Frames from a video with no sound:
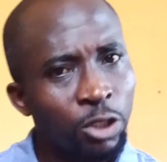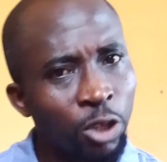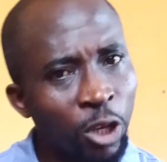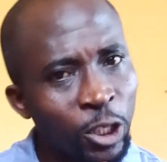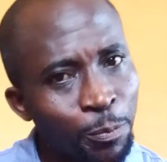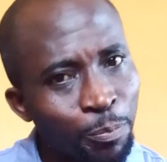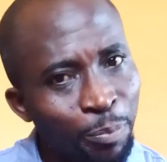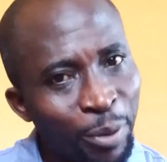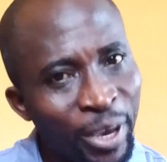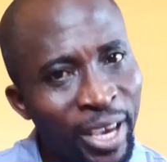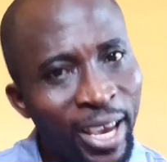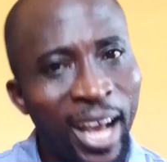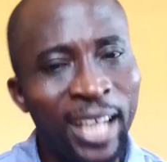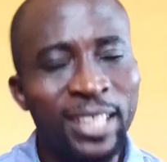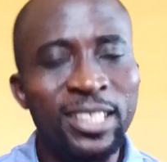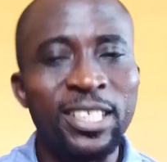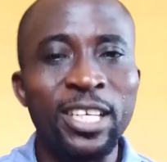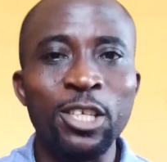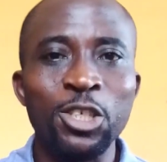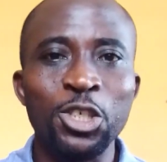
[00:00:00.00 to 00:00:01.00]
Just pay
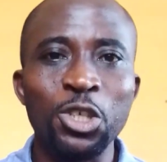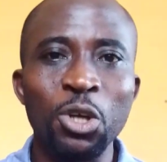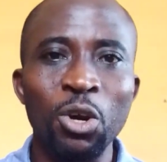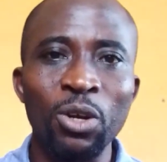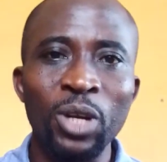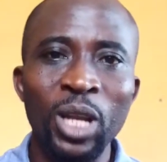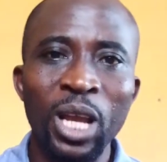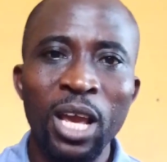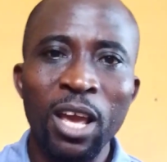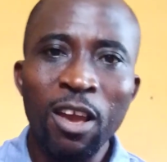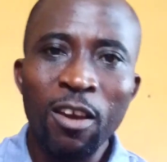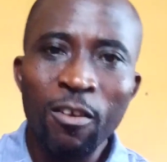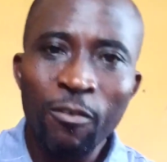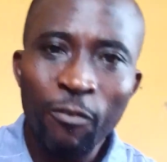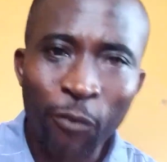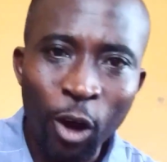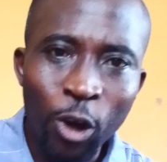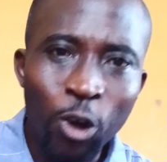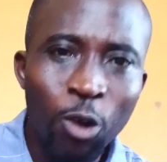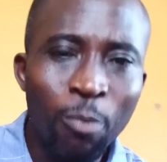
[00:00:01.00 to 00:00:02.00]
attention,
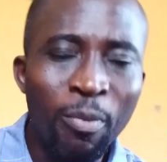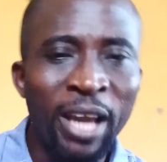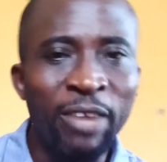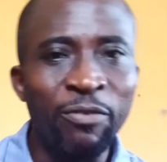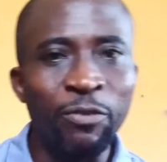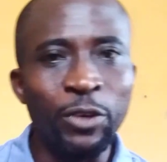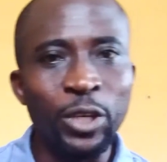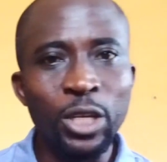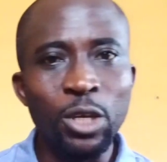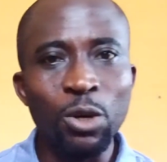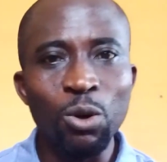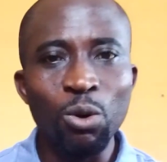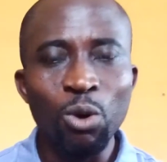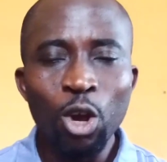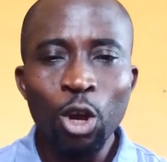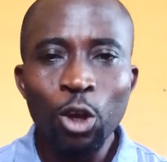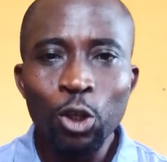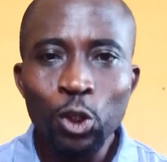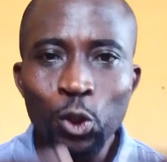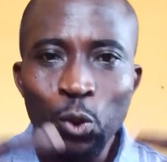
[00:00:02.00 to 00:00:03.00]
follow my video
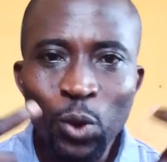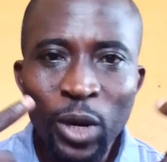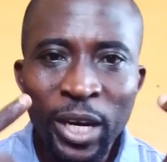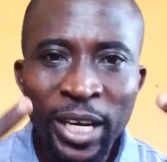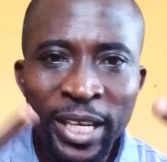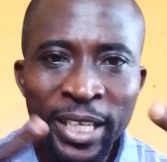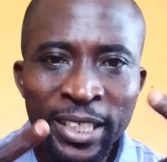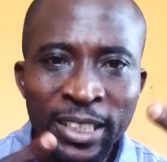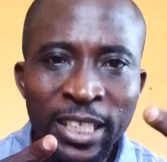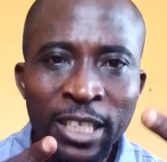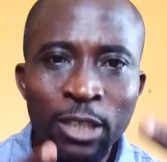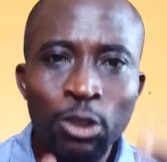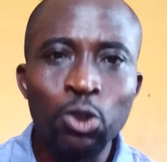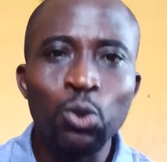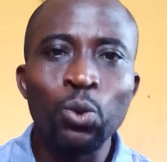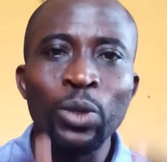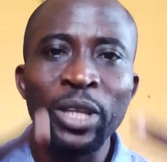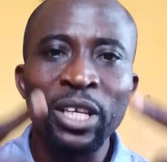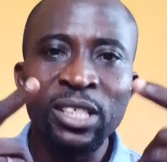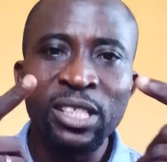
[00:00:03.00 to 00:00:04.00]
to listen
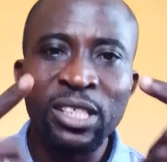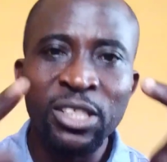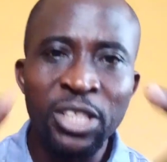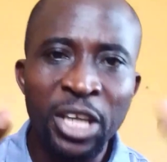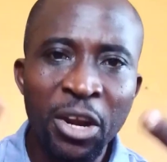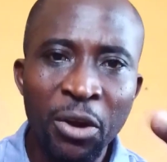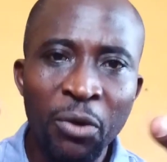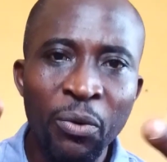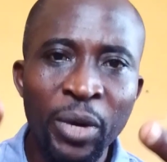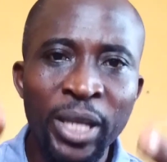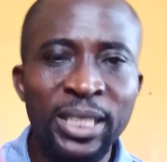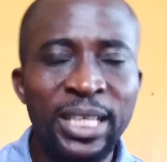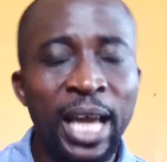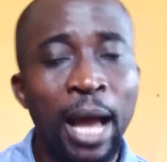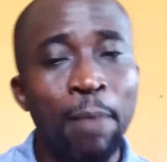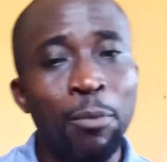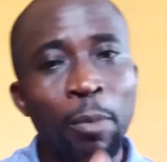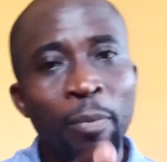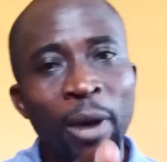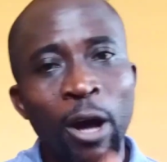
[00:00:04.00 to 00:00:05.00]
to the secret
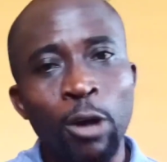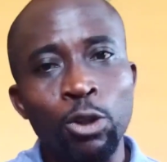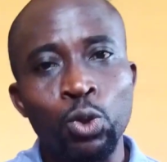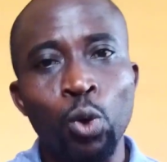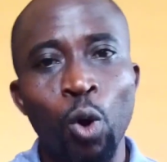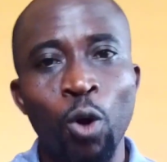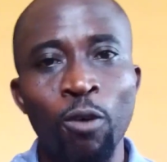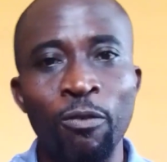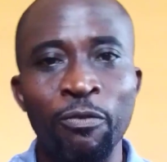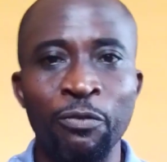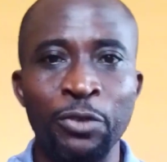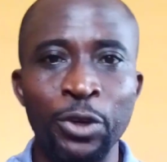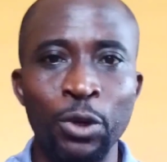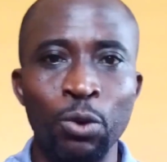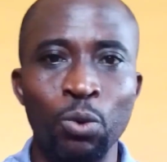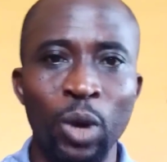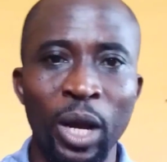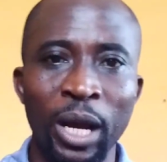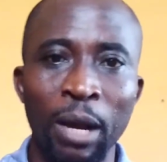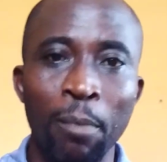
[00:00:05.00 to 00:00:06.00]
I'm about to
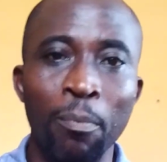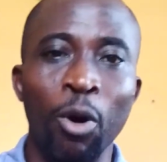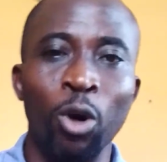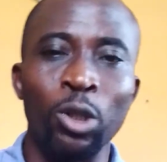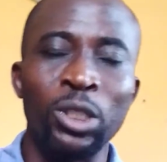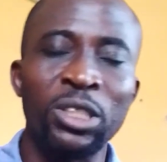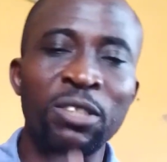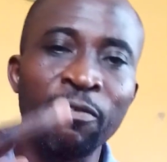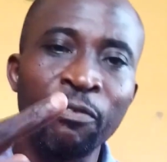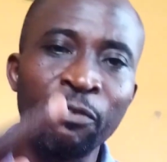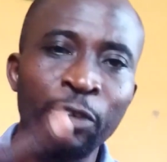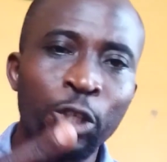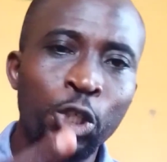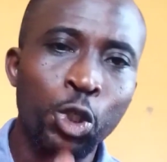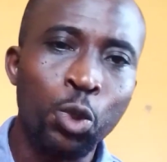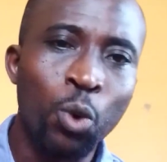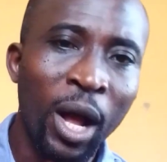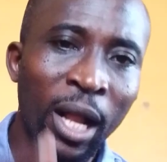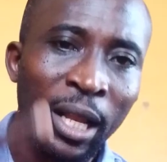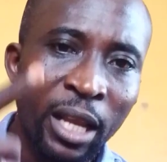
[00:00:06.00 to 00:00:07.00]
unveil about
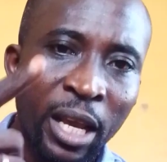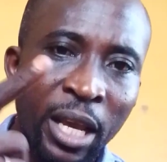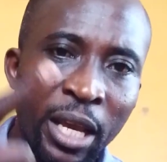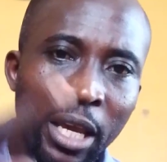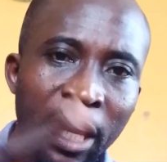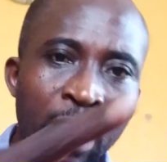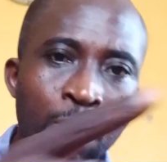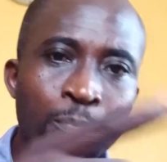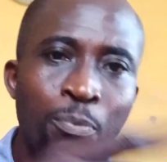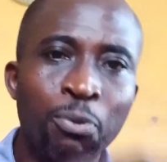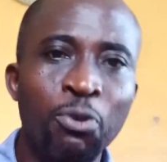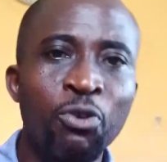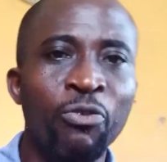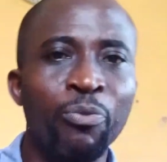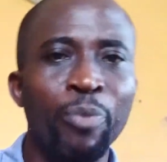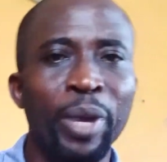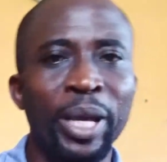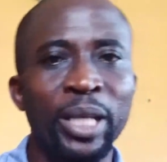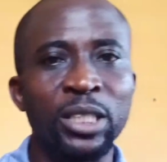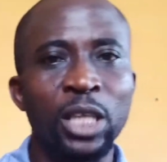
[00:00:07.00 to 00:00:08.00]
visual
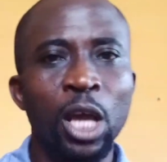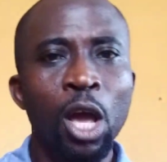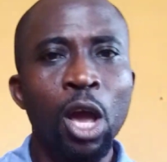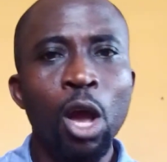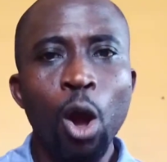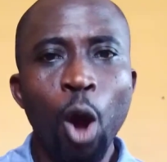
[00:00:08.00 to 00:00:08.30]
improvement.